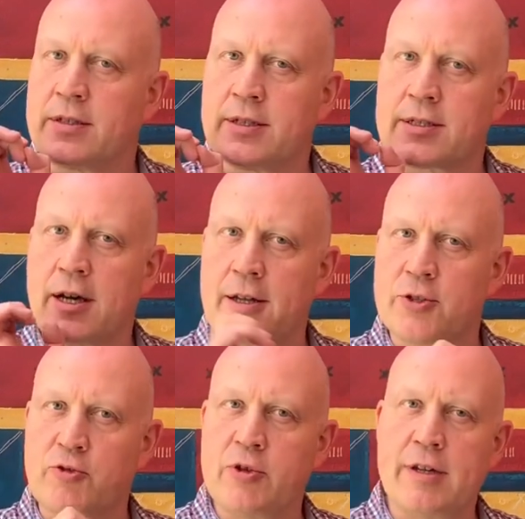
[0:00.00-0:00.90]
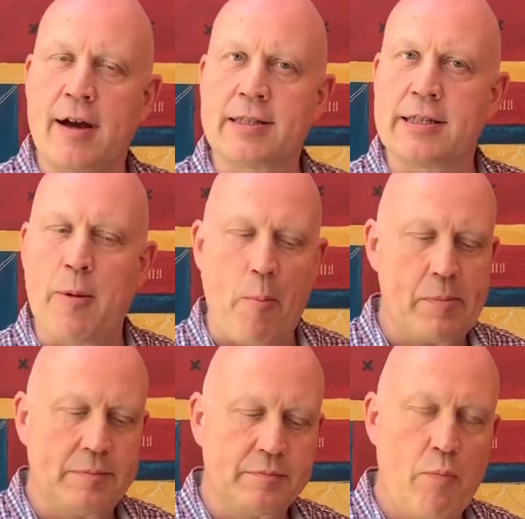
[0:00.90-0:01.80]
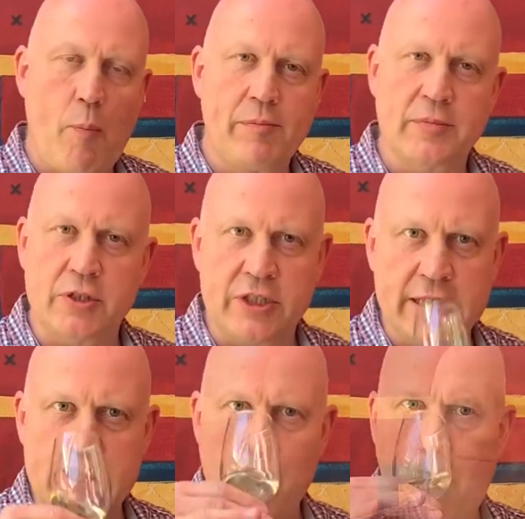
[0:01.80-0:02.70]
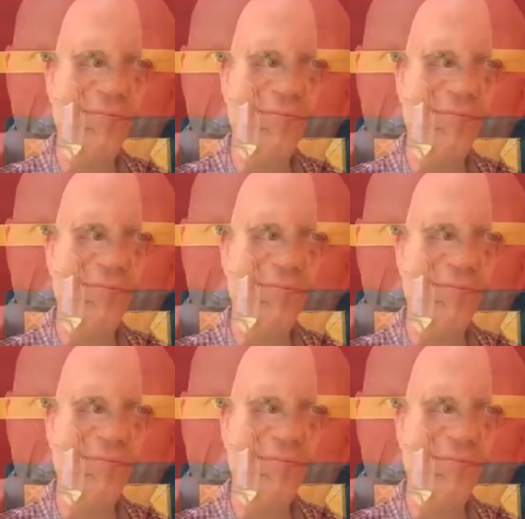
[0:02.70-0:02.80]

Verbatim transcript: just cuts through nicely. Cheers.